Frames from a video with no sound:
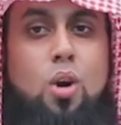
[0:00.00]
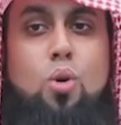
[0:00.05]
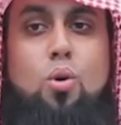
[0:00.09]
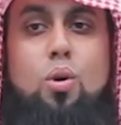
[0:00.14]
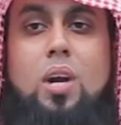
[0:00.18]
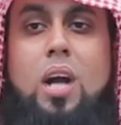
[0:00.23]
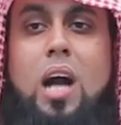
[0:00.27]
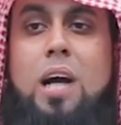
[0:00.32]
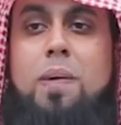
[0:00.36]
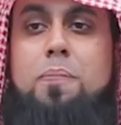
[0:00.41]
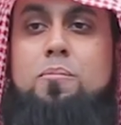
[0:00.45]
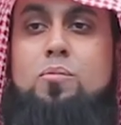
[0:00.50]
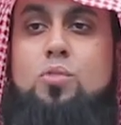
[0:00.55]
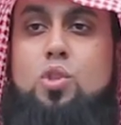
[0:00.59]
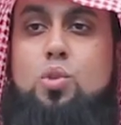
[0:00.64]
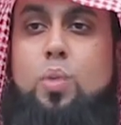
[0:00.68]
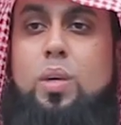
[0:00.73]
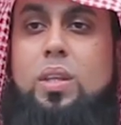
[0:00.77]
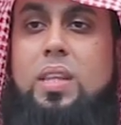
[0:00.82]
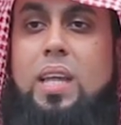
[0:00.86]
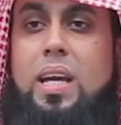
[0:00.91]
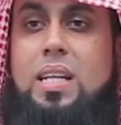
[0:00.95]
who comes
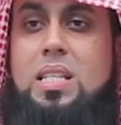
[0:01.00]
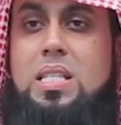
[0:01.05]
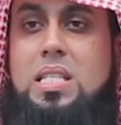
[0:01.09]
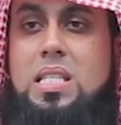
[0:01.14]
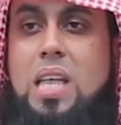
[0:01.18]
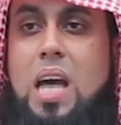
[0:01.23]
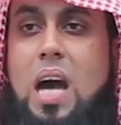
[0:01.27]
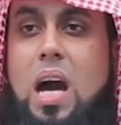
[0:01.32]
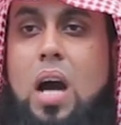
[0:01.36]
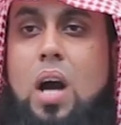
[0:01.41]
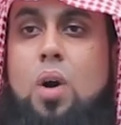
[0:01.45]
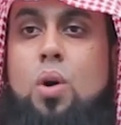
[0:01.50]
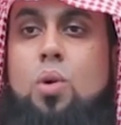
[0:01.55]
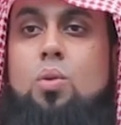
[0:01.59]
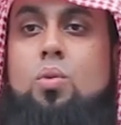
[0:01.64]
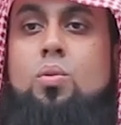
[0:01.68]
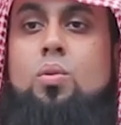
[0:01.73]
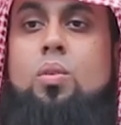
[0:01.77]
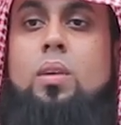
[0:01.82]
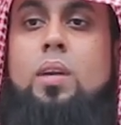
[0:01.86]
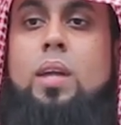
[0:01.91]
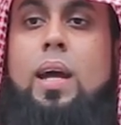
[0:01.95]
with a
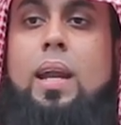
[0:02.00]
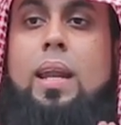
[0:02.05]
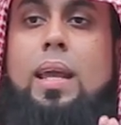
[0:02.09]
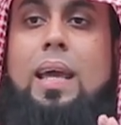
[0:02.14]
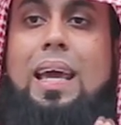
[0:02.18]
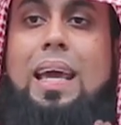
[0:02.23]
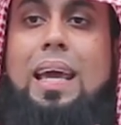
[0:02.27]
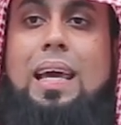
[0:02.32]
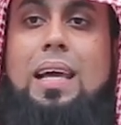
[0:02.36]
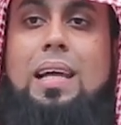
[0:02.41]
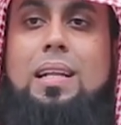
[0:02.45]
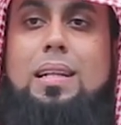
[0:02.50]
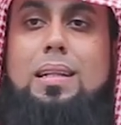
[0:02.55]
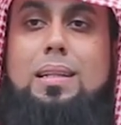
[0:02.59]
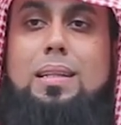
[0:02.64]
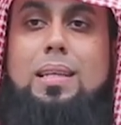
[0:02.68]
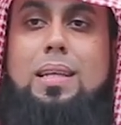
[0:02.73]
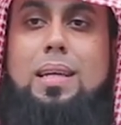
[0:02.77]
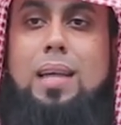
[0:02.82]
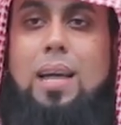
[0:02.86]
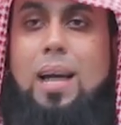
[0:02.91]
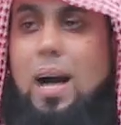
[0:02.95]
sound and
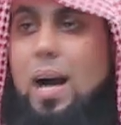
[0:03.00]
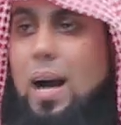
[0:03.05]
healthy